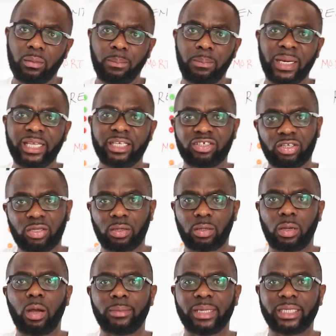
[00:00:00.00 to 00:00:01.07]
please
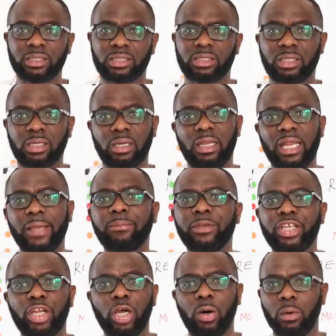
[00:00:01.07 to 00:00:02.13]
comment. Let
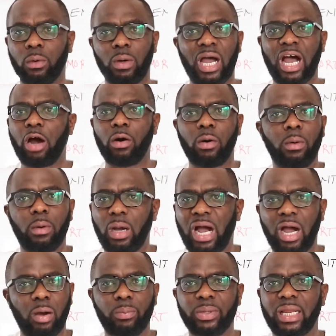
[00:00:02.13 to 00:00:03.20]
me know. I'll,
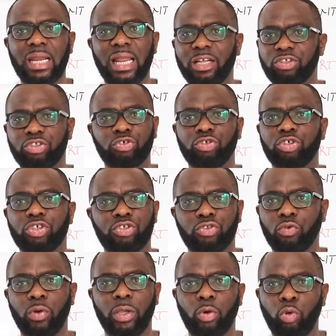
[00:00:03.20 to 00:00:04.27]
I'll be glad to just
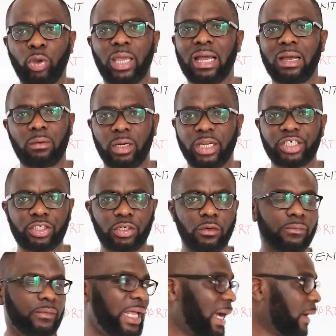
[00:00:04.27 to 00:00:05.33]
do a quick calculation
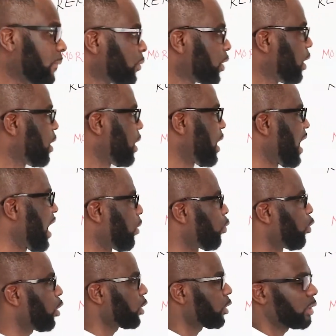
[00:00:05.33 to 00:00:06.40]
of that. And
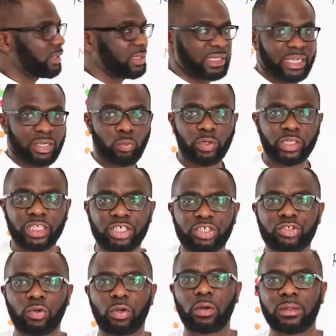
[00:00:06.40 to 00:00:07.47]
one other thing we need
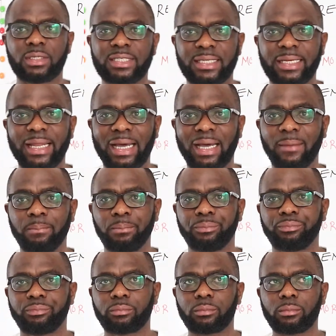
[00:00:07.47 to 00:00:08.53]
to consider
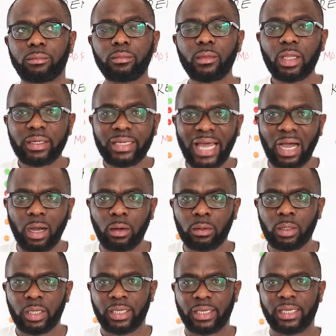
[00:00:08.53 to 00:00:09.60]

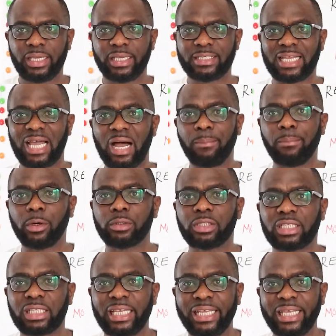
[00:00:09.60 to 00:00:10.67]
now is our
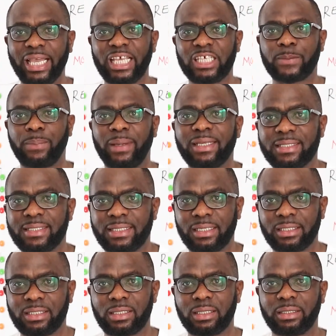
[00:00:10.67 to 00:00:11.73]
monthly
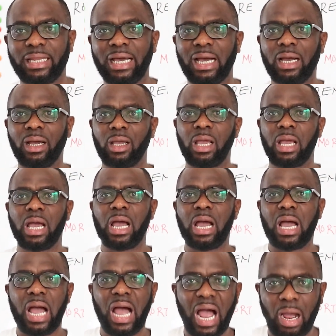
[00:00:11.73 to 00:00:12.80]
expenses that
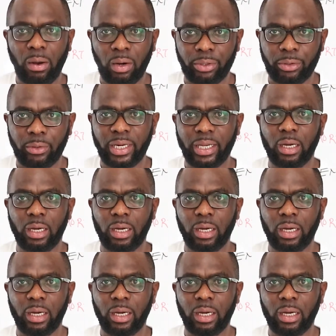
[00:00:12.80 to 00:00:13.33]
our